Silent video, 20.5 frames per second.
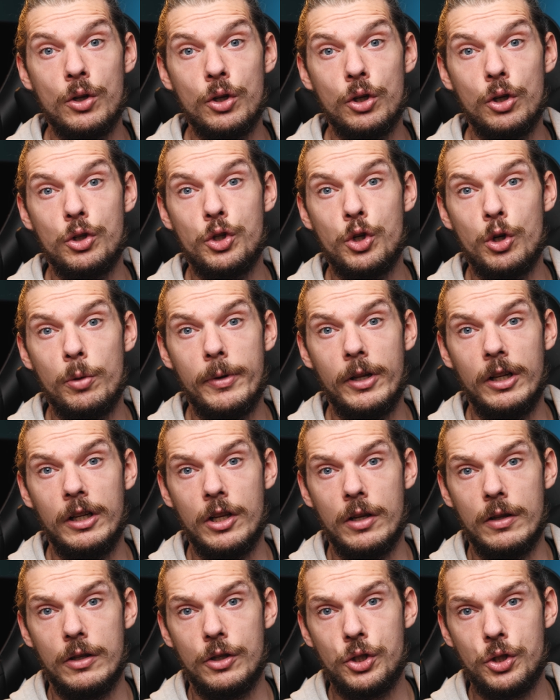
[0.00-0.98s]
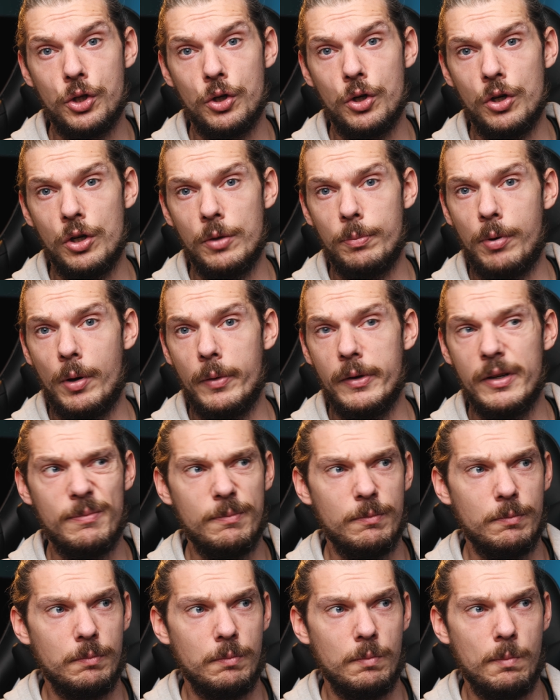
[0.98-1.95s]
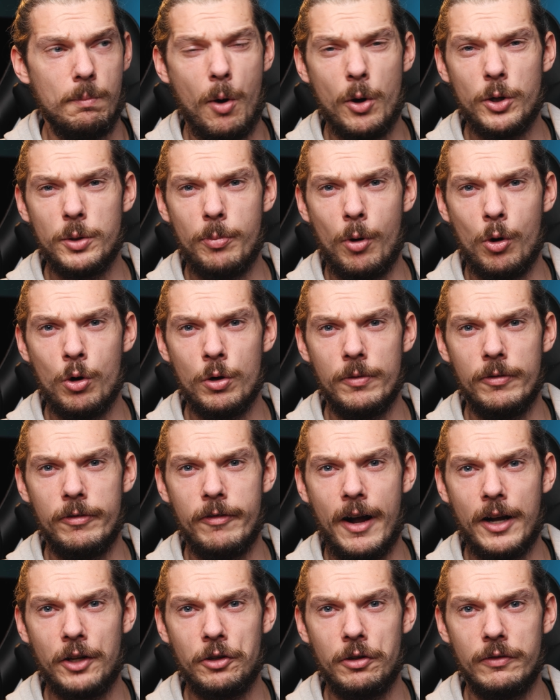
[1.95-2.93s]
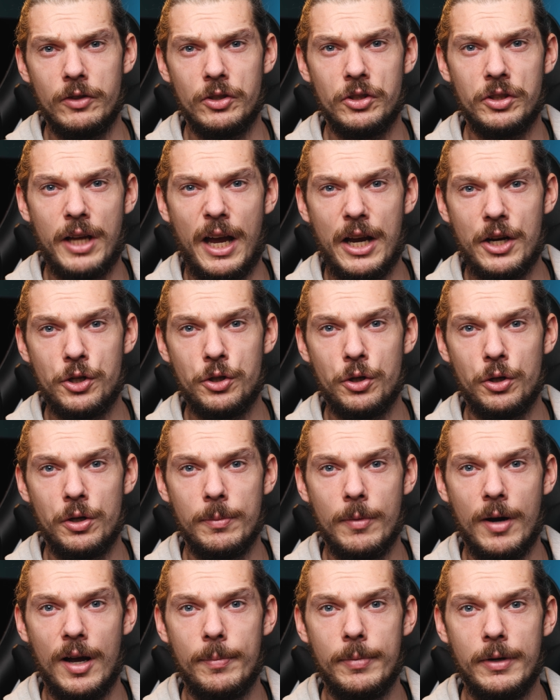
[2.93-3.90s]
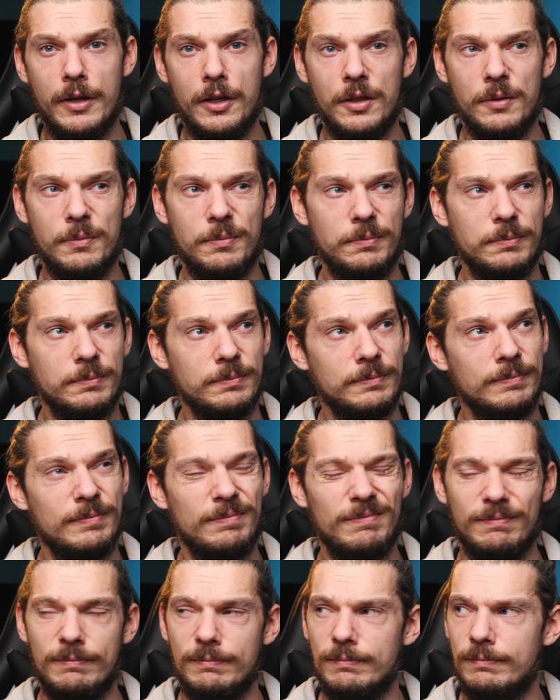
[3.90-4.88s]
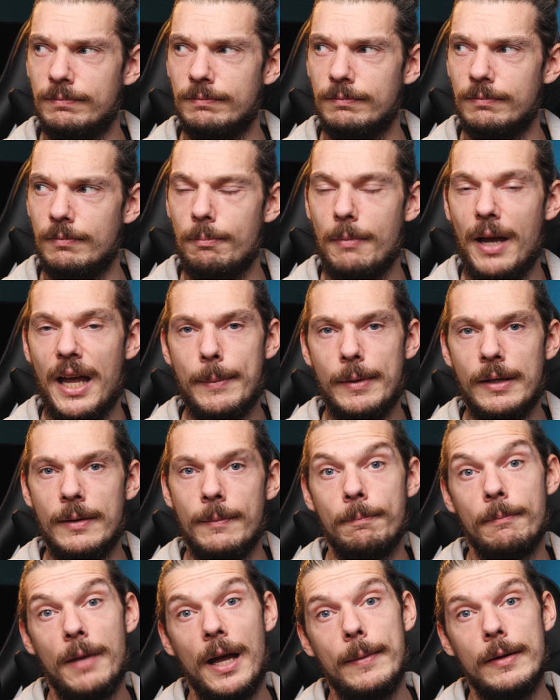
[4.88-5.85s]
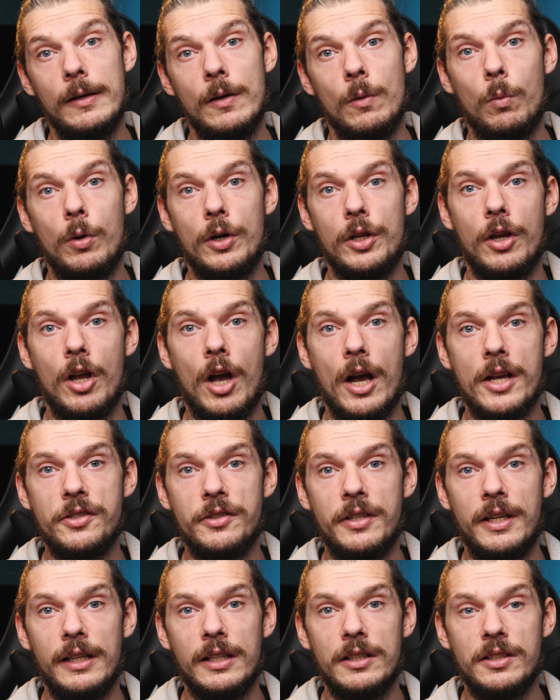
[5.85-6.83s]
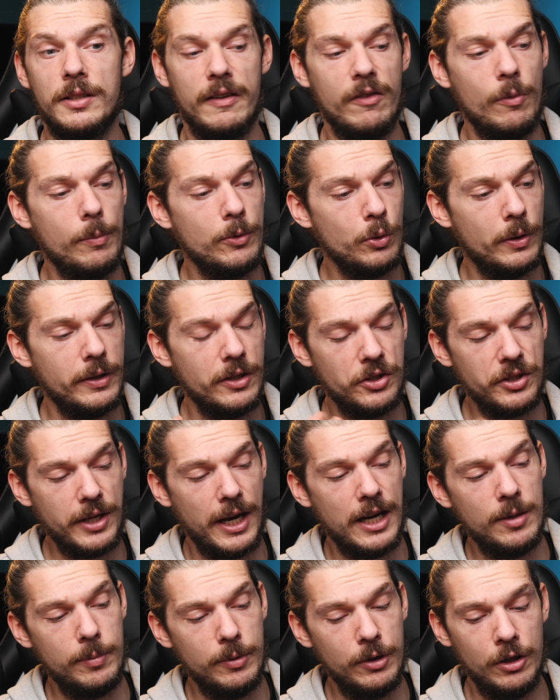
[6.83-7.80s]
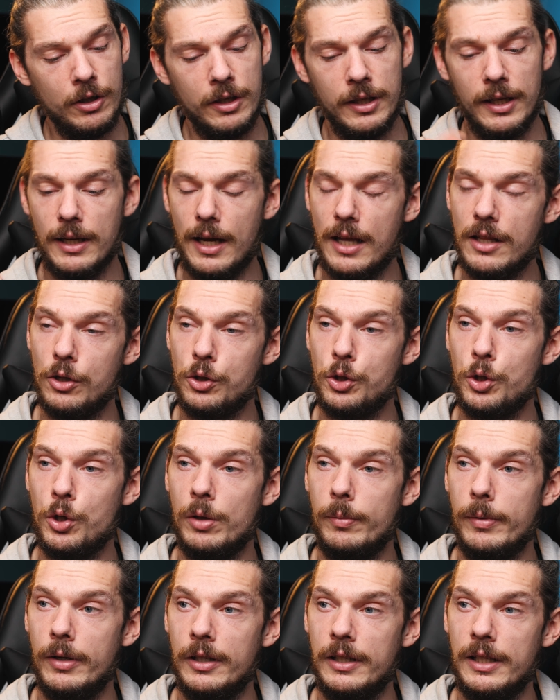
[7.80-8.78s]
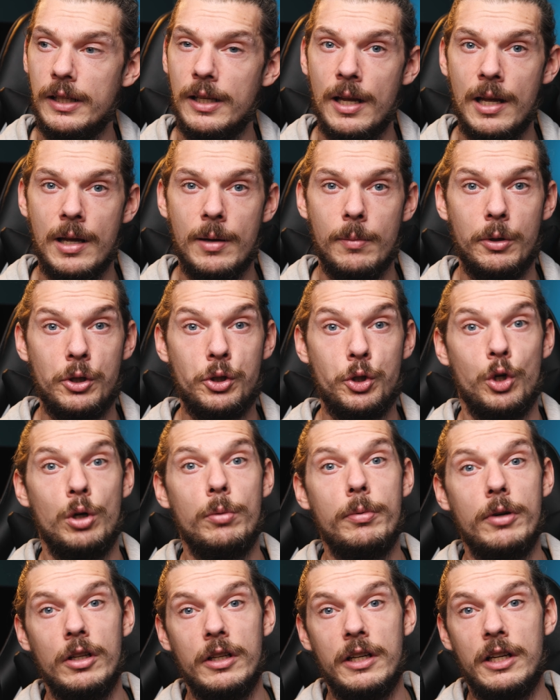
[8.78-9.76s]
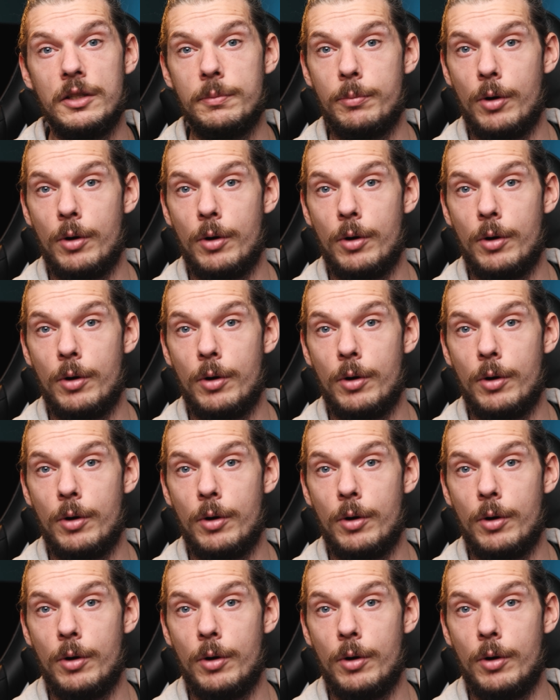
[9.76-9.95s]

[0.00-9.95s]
onto the durability of the shoe, probably the most important factor of a skate shoe, in my opinion. Maybe. What do you guys think? It's either between the skateability and the durability, but durability is